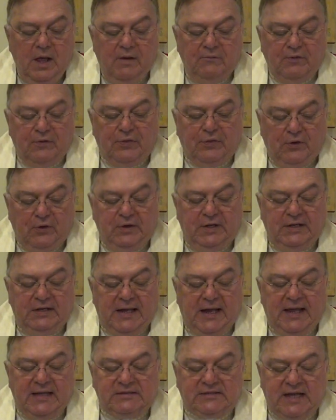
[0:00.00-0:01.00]
For 30
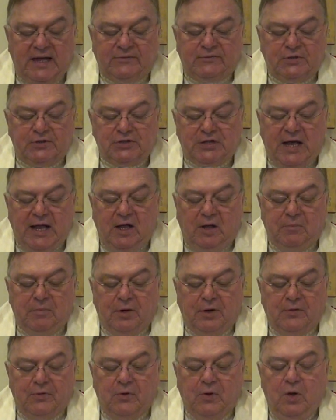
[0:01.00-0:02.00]
days after
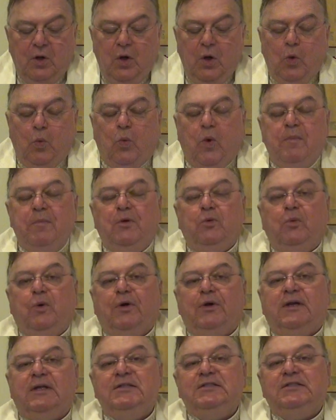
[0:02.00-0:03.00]
childbirth, women
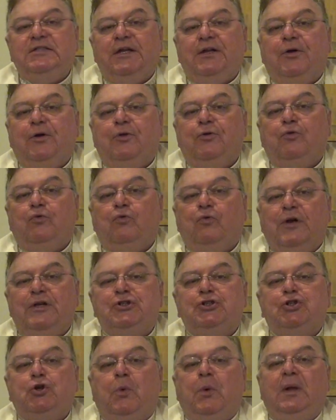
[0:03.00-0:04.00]
were considered
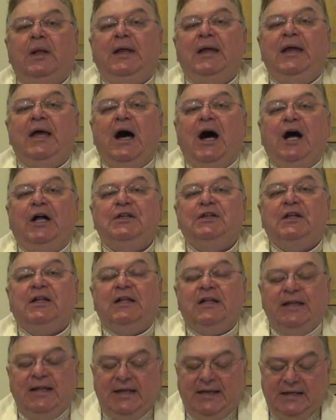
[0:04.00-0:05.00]
ritually
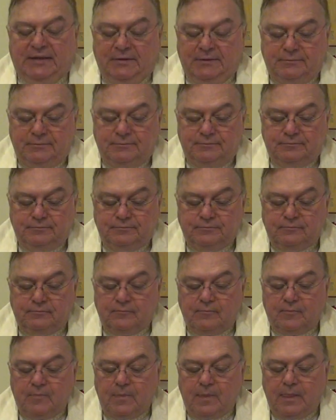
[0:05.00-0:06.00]
unclean.
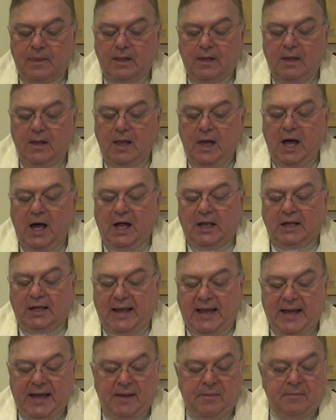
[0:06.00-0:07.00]
A
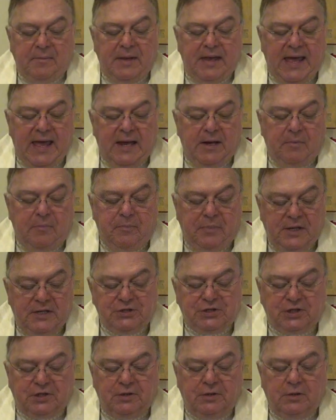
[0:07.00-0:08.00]
lamb and a
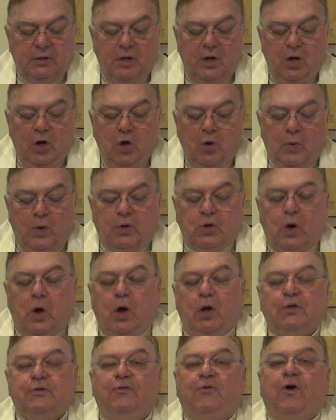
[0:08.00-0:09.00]
pigeon were
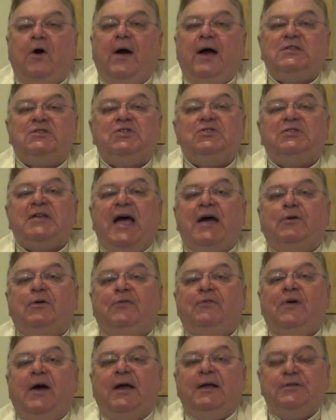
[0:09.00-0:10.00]
called for as a
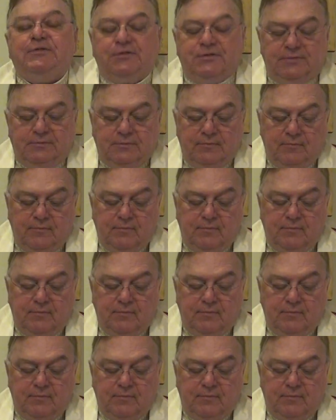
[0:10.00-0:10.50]
sacrifice.